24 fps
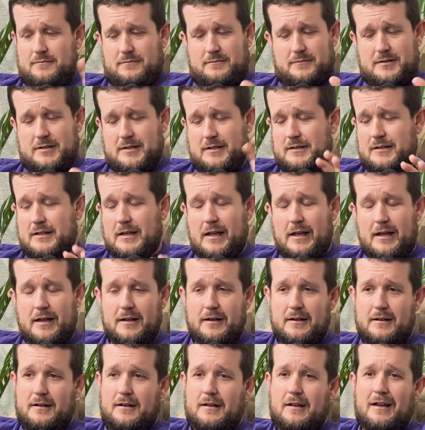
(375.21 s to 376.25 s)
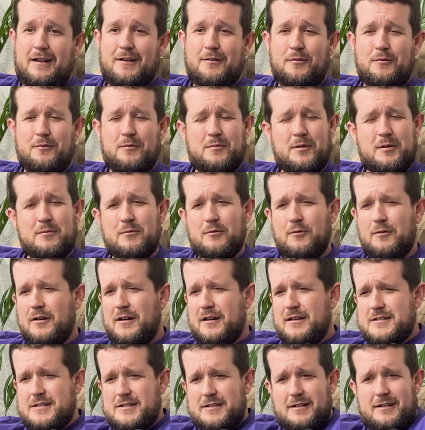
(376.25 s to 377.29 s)
did that. I don't remember what I
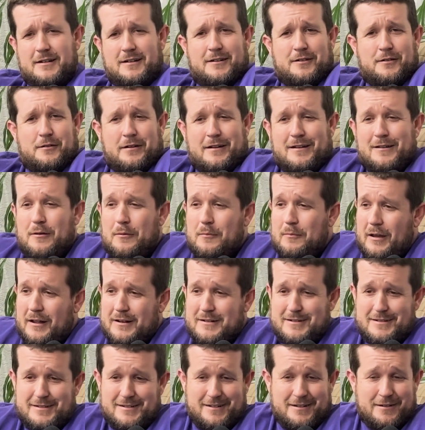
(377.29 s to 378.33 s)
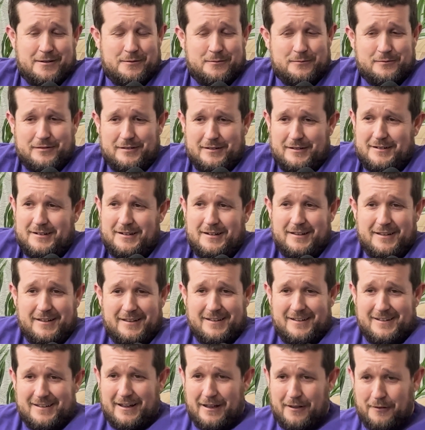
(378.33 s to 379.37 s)
said to him. I just know that
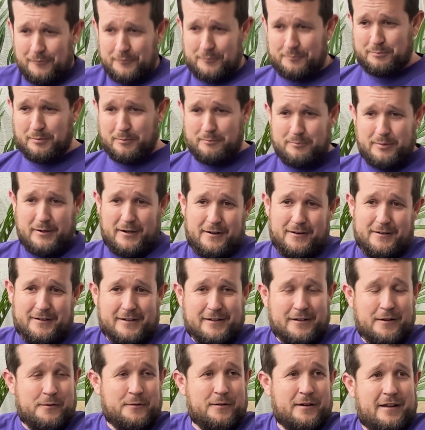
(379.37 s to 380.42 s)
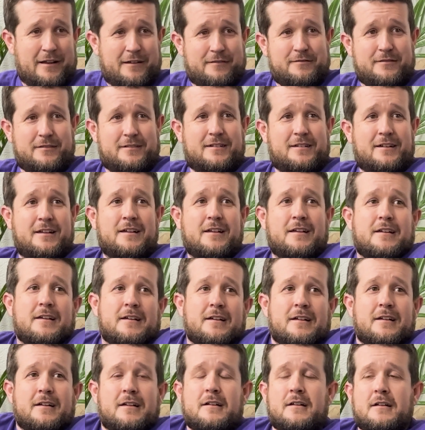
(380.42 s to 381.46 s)
I was prepared to go to heaven.
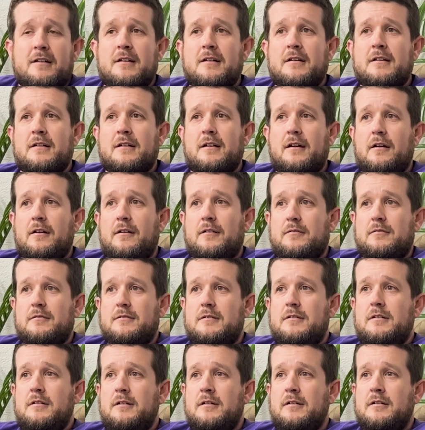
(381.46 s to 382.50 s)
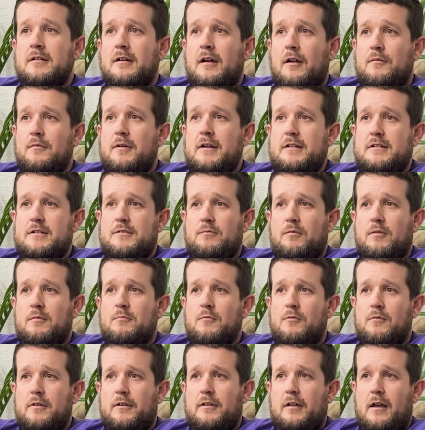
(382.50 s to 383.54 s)
I reached one
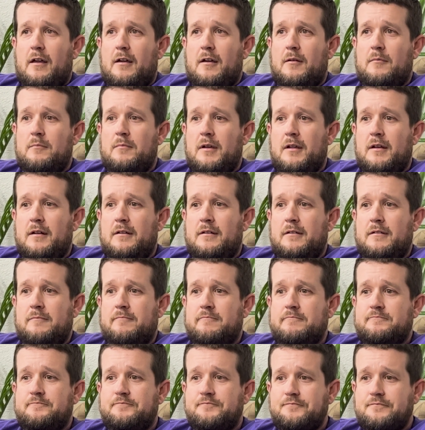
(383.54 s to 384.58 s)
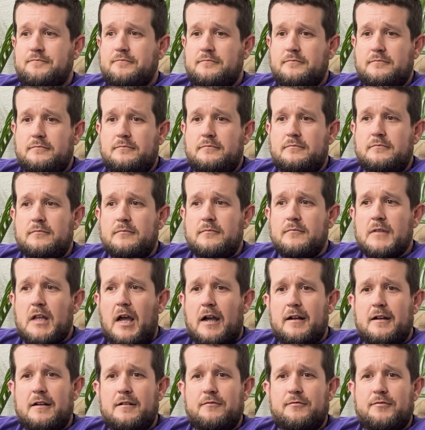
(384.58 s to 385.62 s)
more time, and I
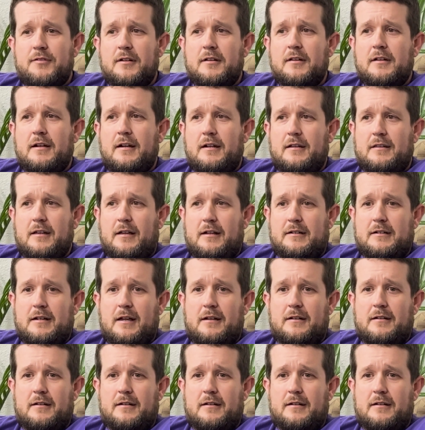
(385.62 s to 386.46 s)
didn't feel anything that